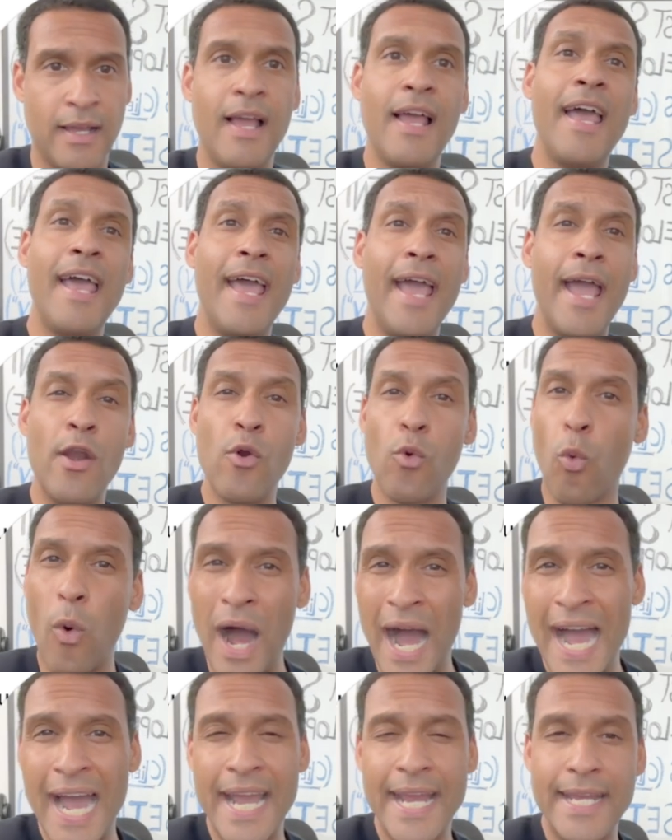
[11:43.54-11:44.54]
And
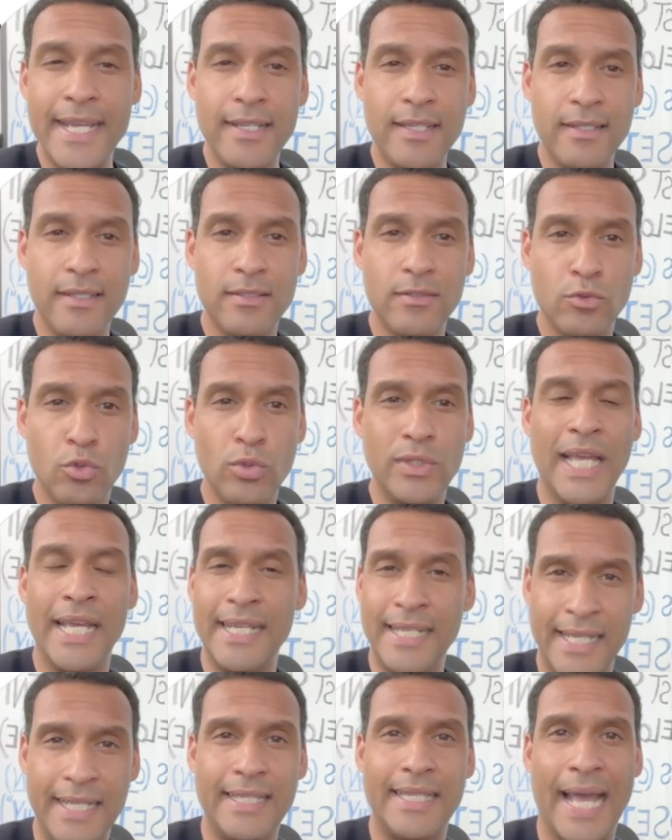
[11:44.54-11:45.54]
why do they
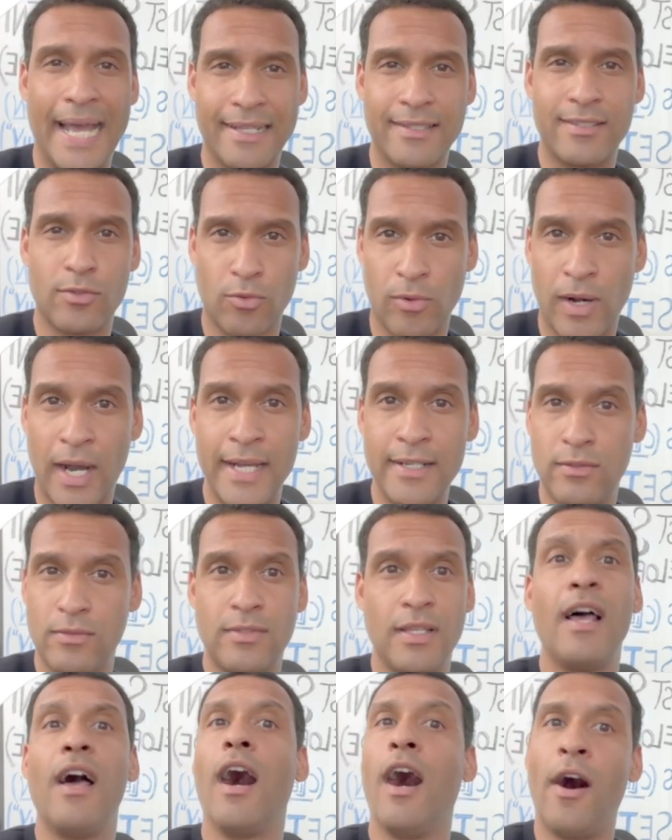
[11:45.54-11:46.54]
need that, right?
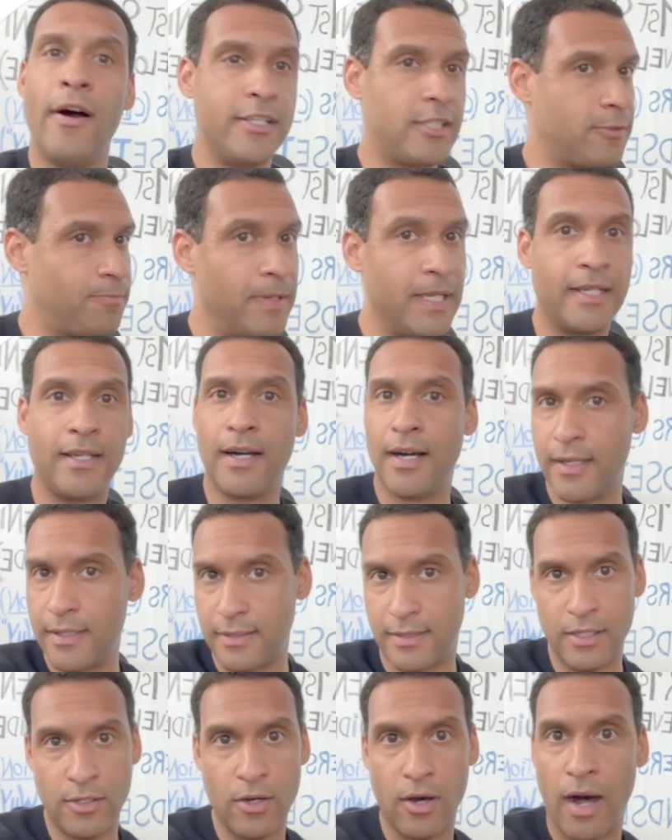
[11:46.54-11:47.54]
Oh, it's because,
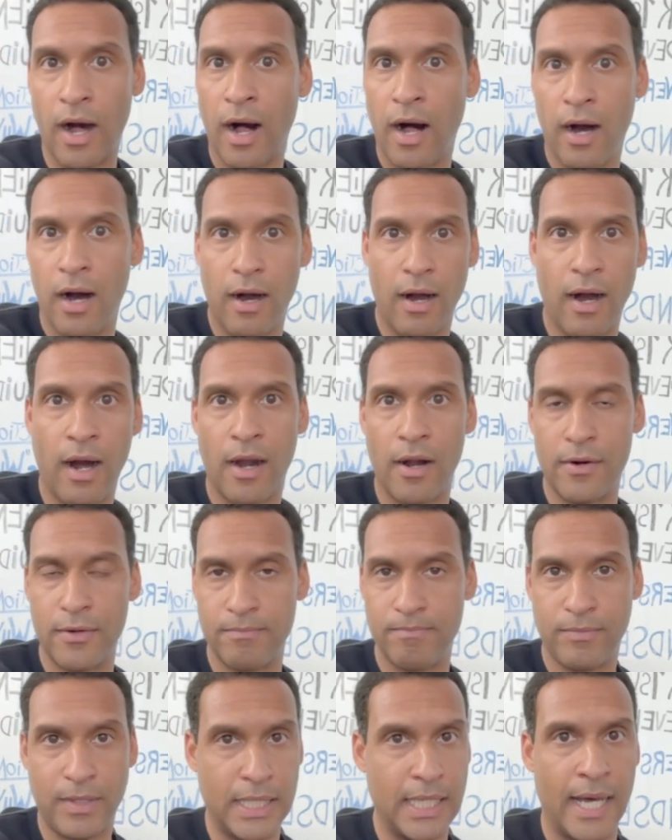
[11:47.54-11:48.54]
our
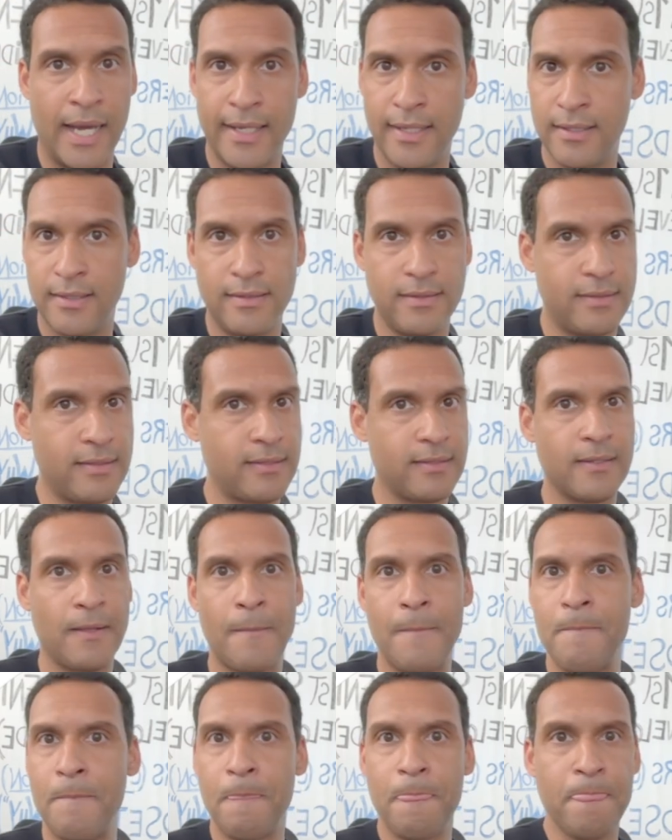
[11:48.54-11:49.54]
clients,
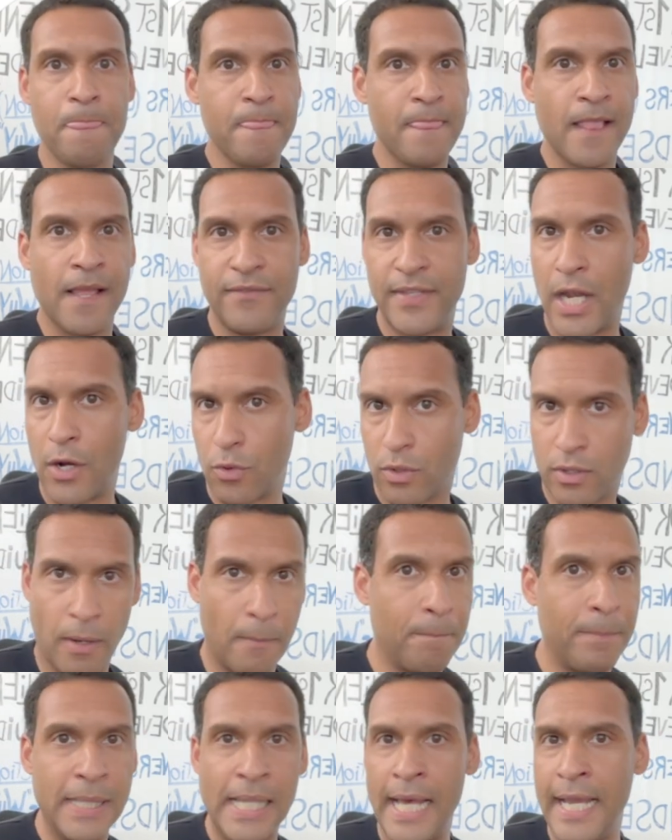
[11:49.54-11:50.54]
they're
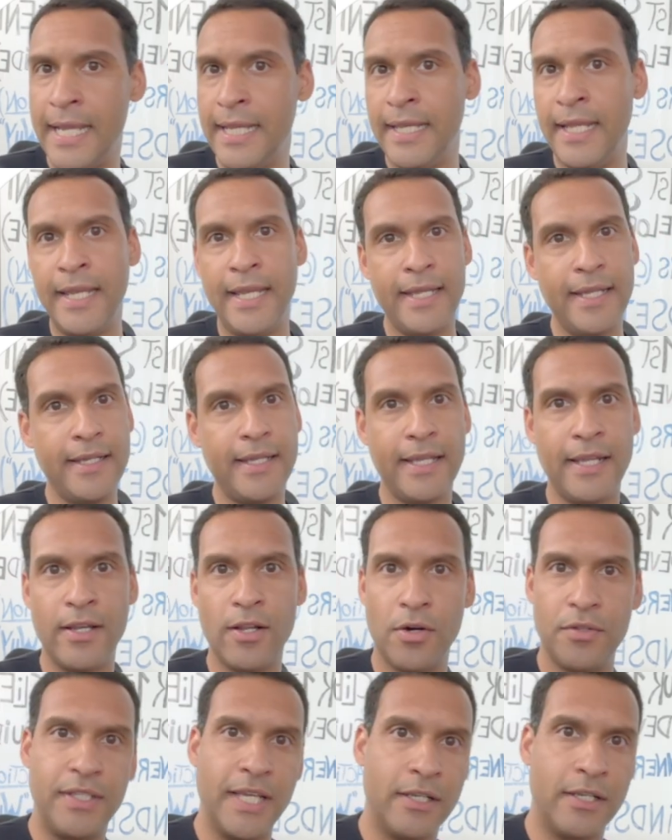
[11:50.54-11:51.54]
complaining,
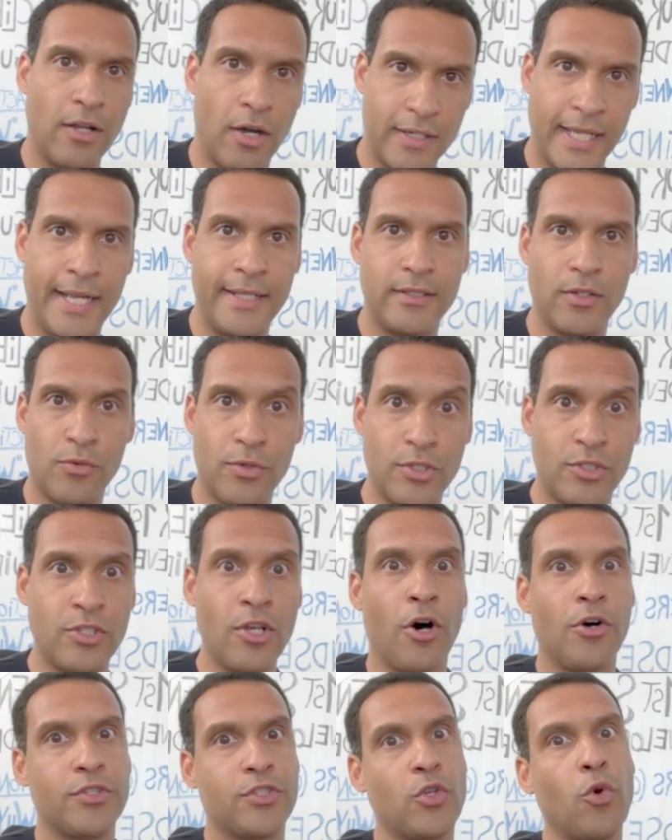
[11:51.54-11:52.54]
they're not getting the
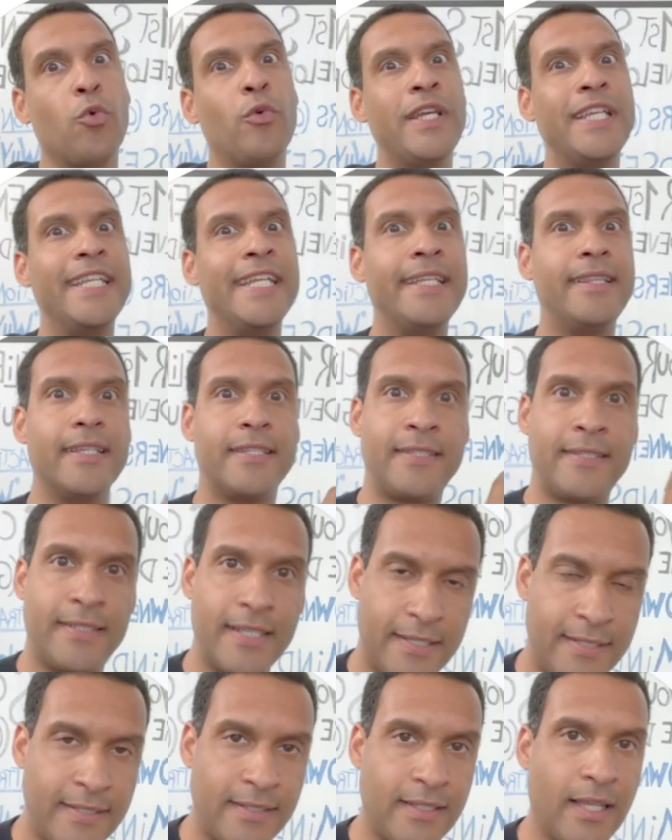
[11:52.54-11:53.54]
results. So we need a
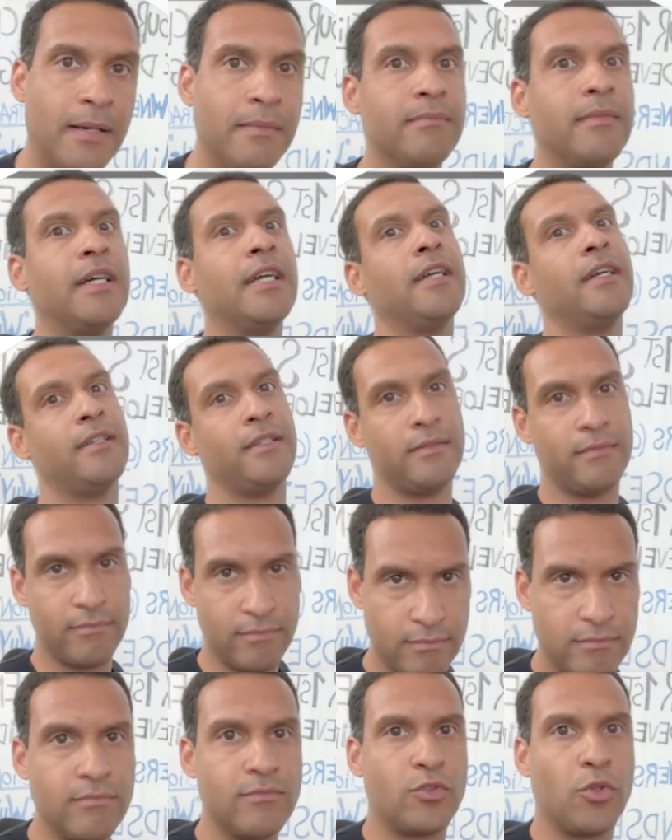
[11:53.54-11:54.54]
system
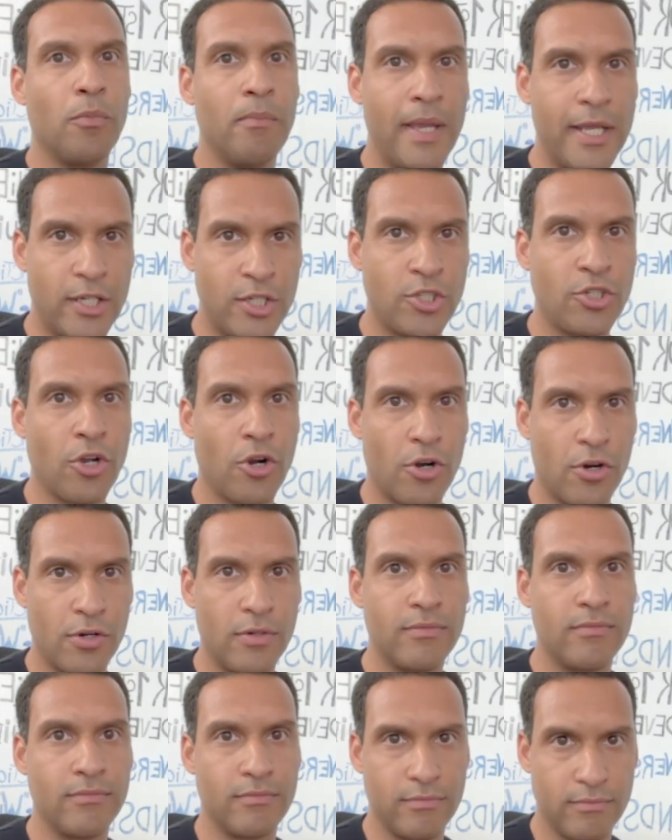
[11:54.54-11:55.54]
to make sure
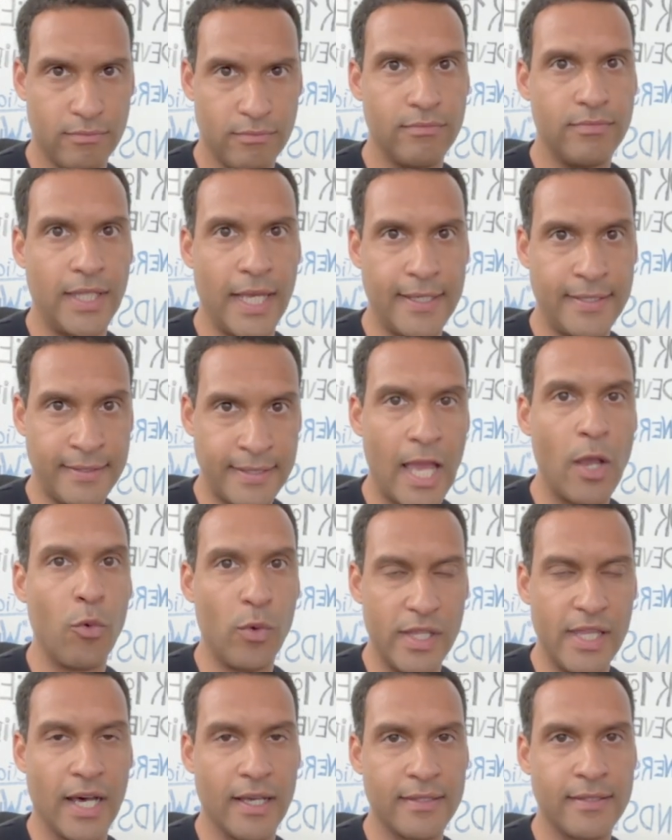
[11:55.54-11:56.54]
they stay with
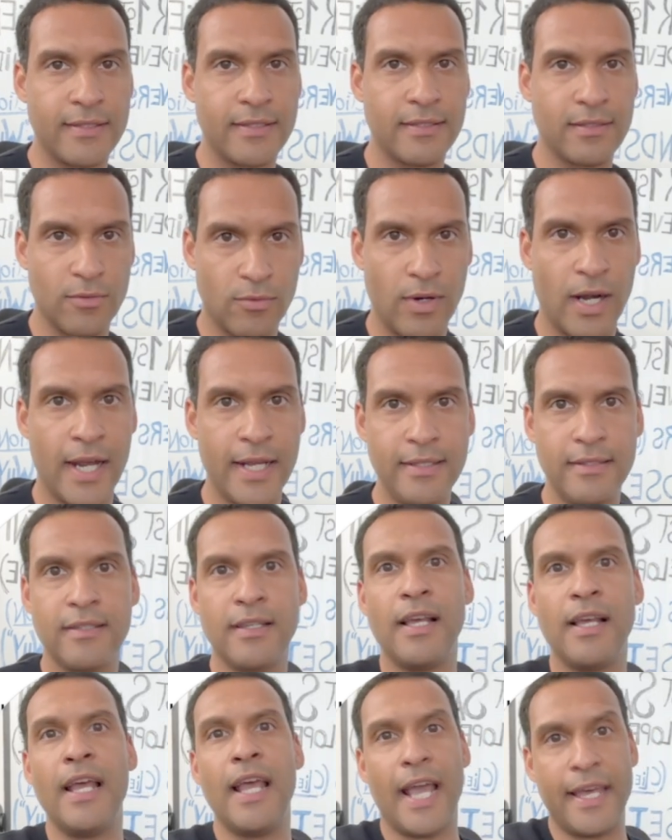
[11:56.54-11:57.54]
us, right?
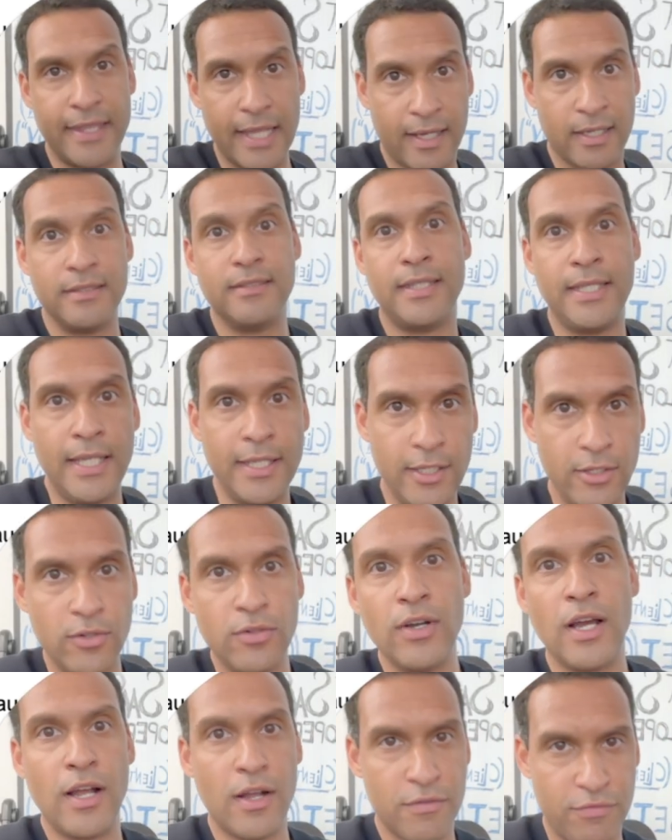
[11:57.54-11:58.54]
And they
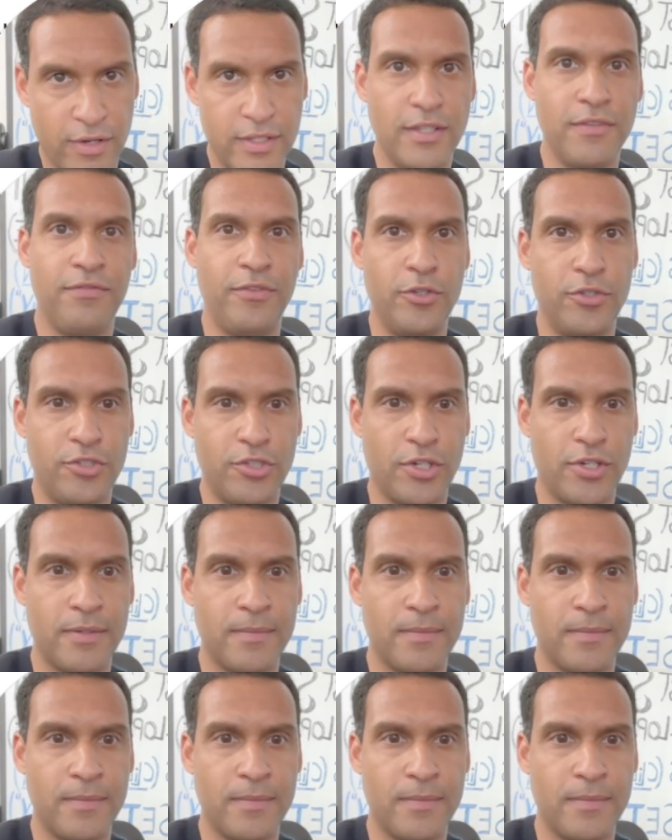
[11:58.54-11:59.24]
continue for the future.